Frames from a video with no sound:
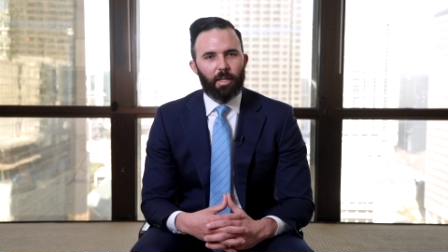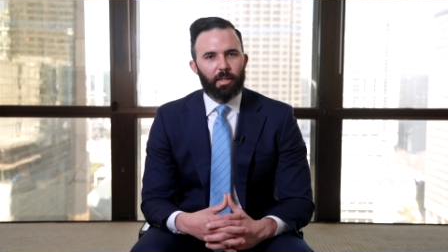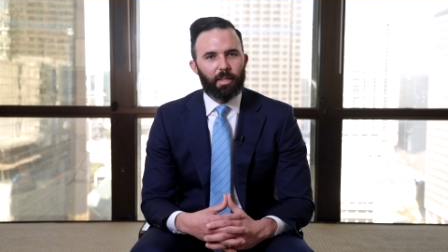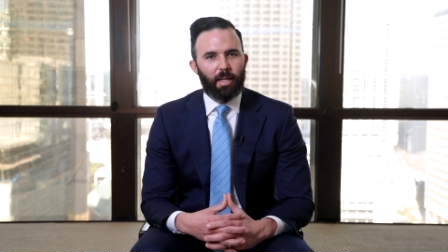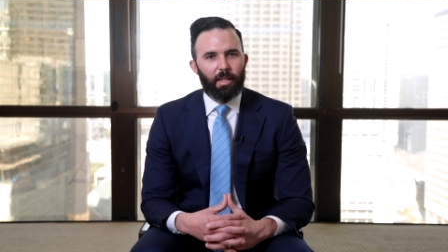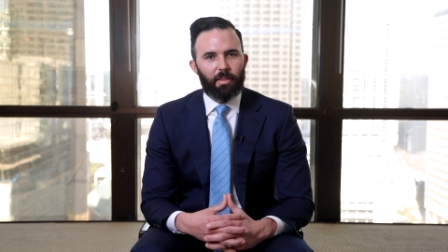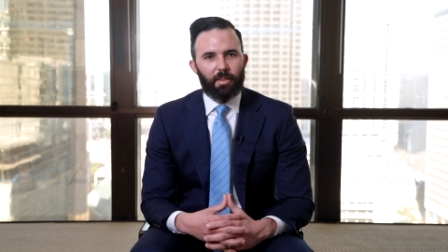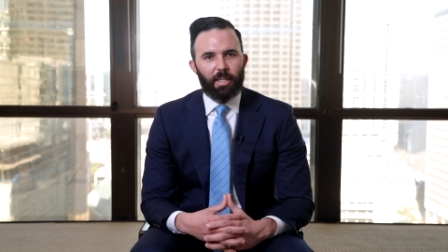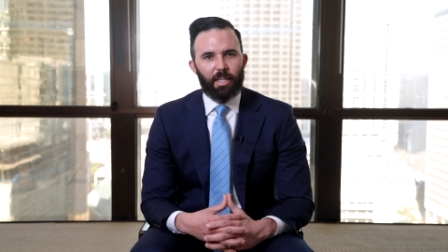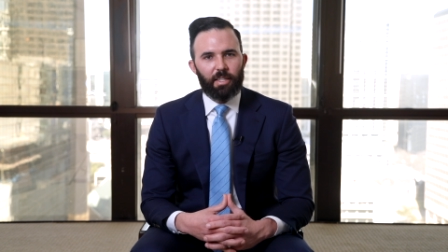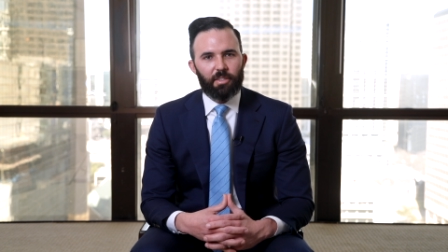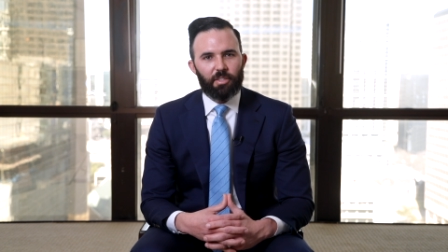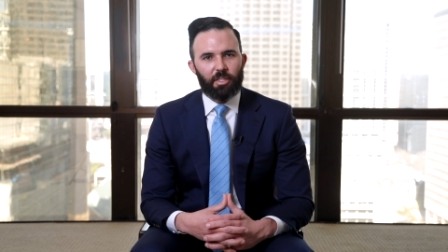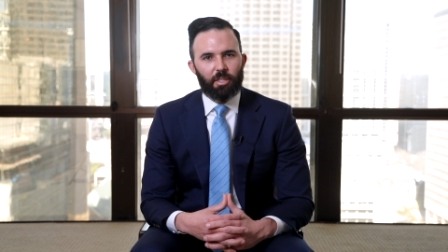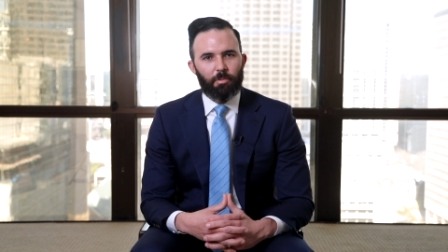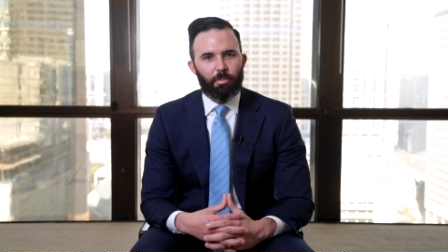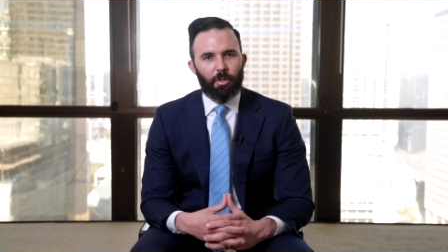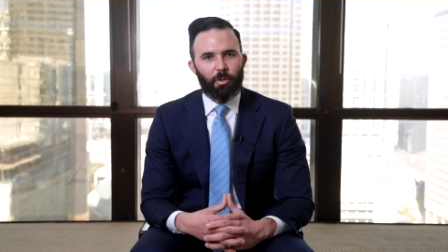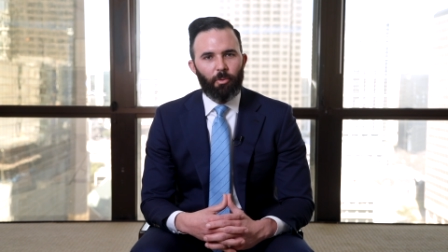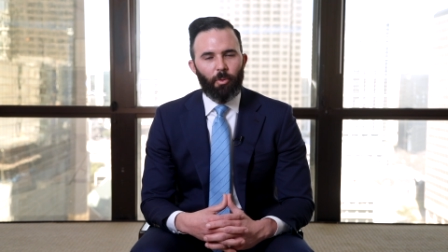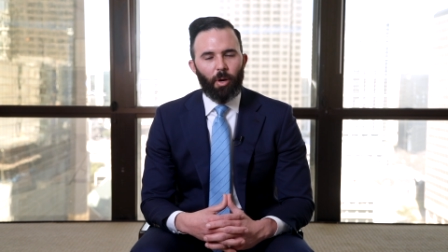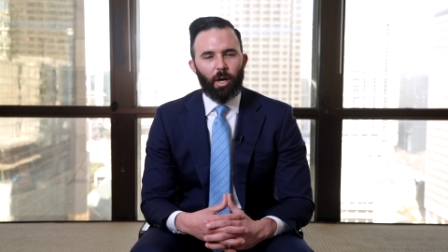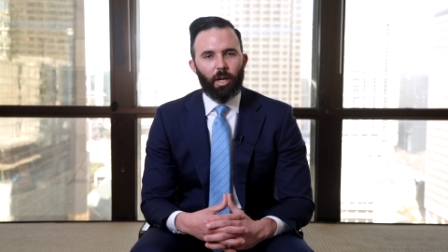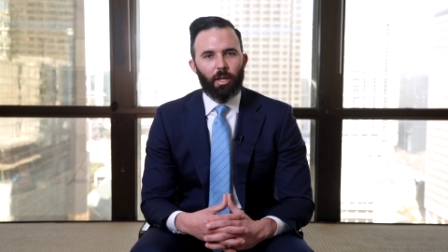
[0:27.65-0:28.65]
I thought things could
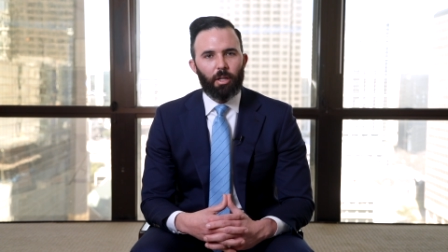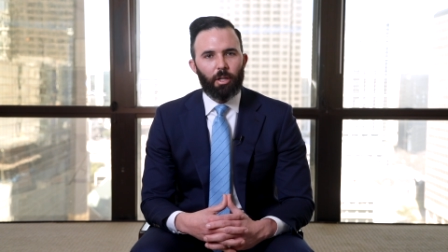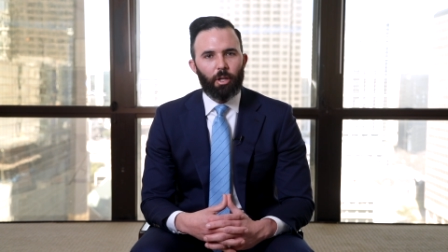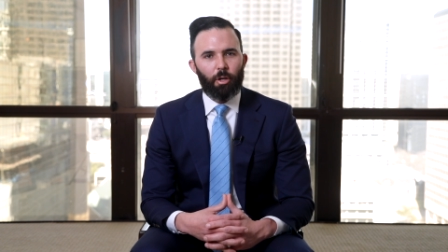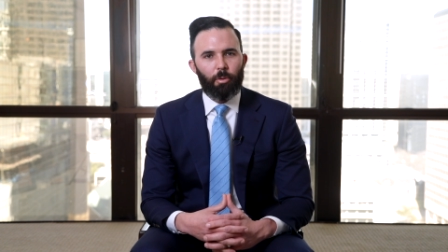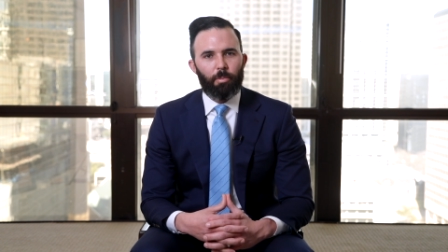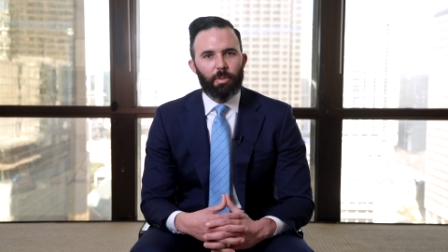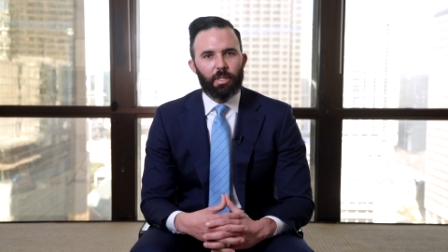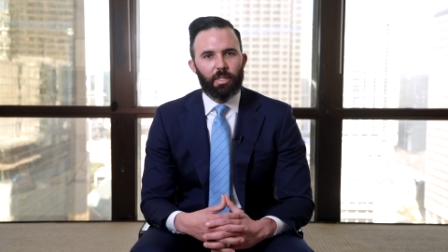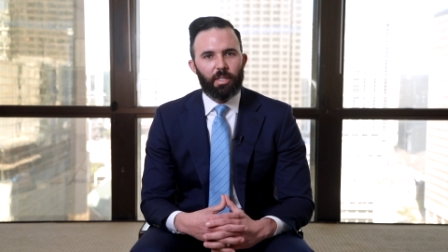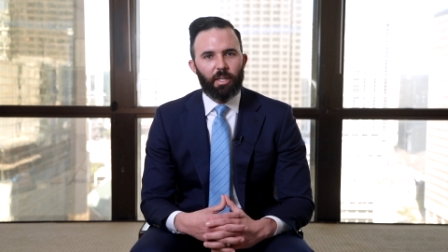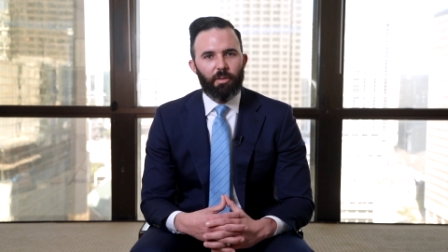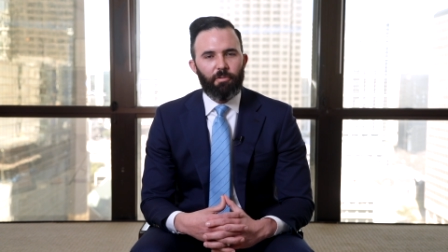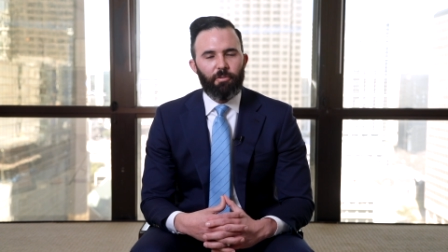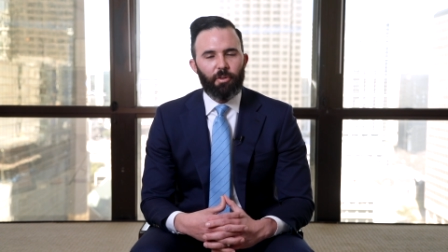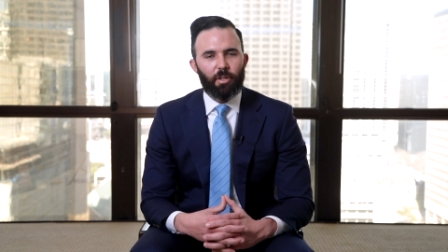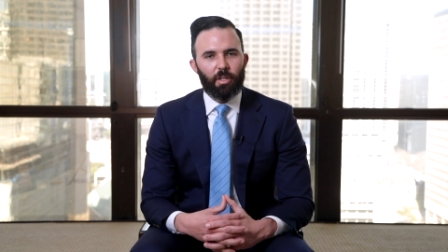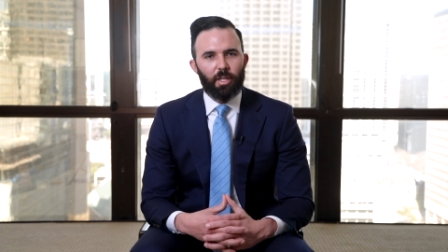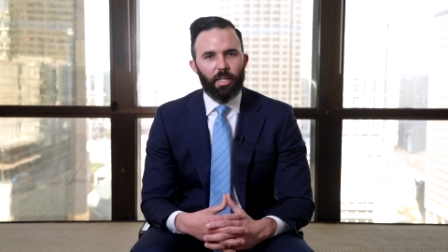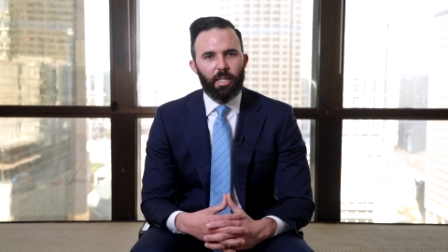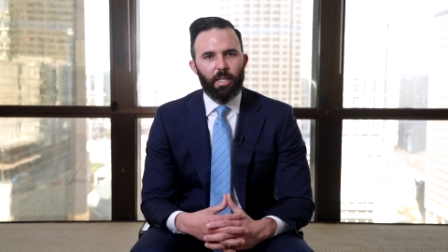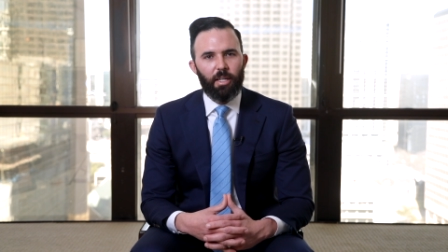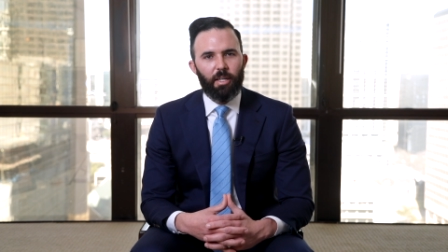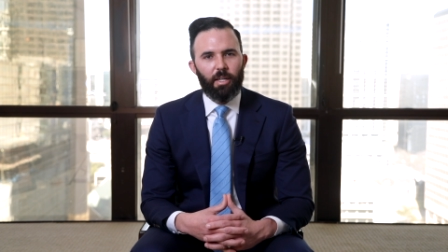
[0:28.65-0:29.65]
be run a little bit
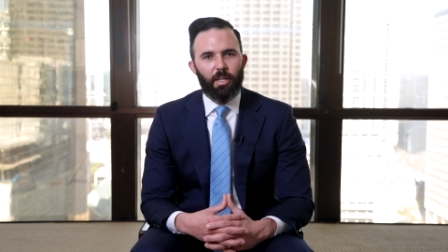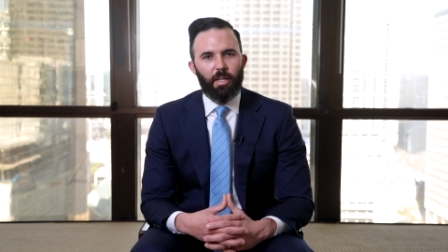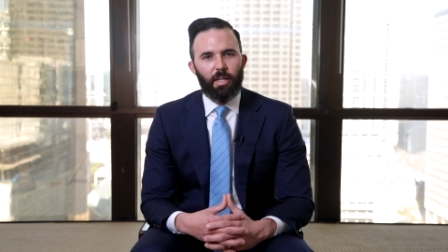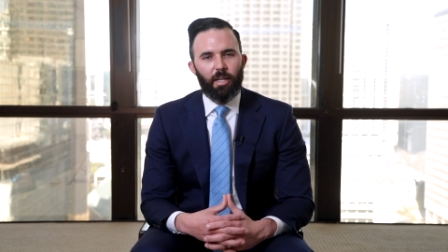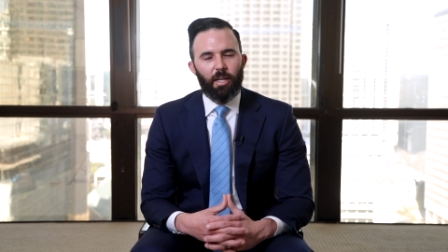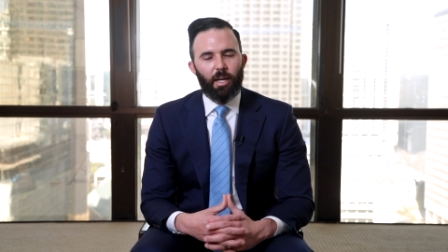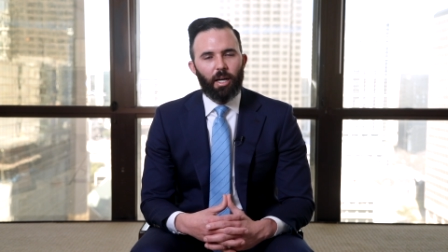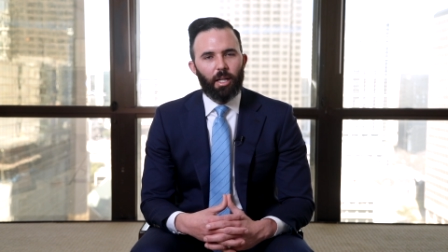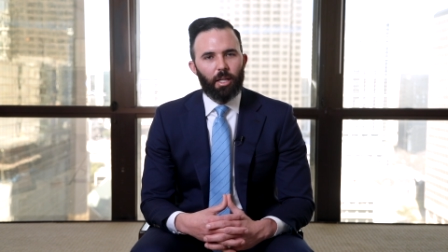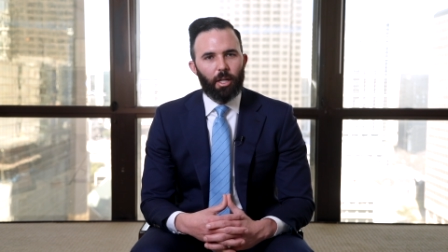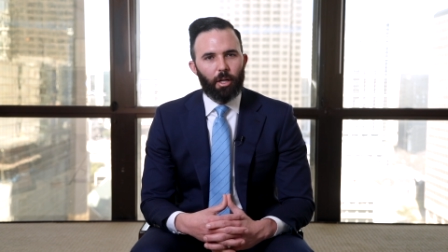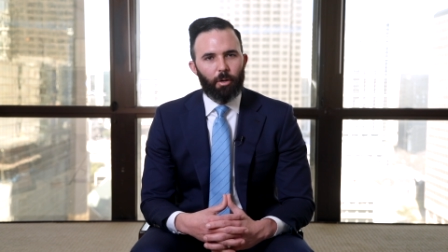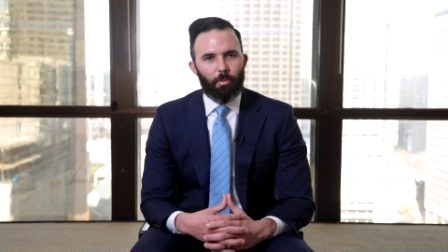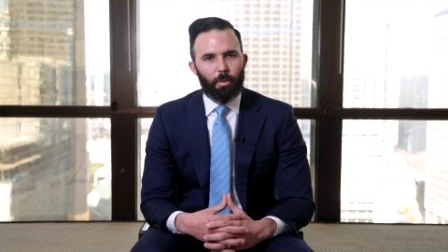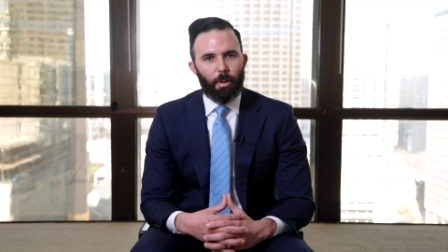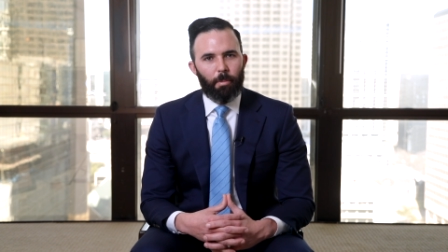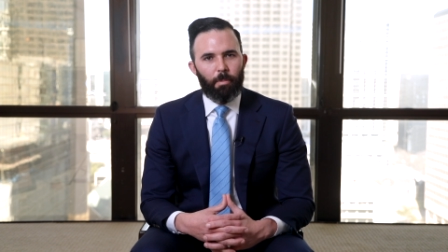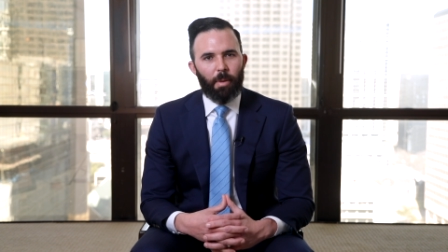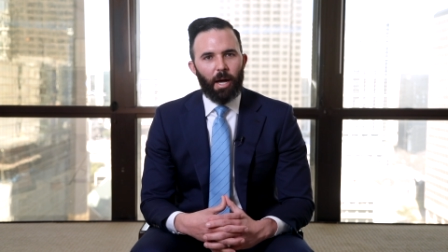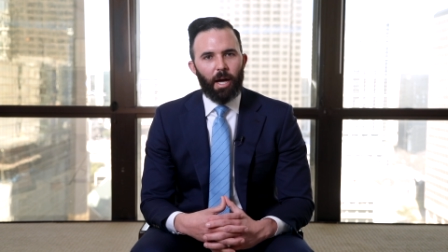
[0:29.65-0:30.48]
differently, a little bit